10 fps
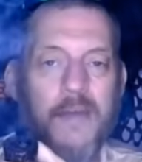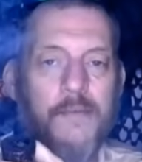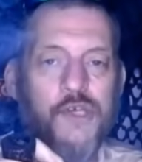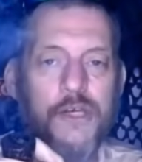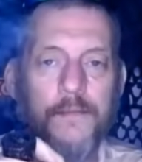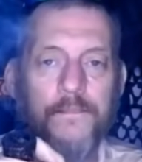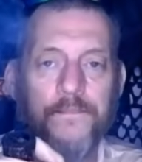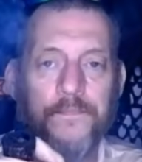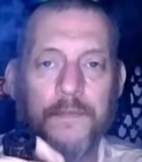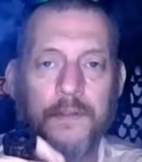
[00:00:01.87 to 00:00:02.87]
Imogen,
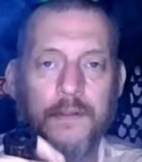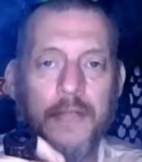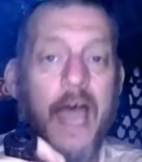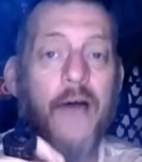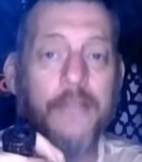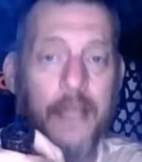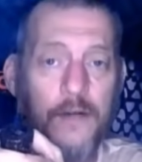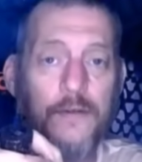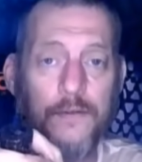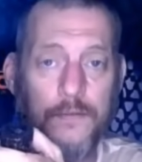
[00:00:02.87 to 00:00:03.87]
how
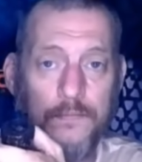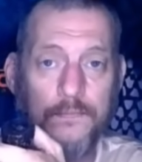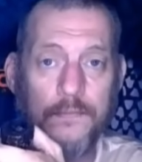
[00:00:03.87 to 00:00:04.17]
dare you?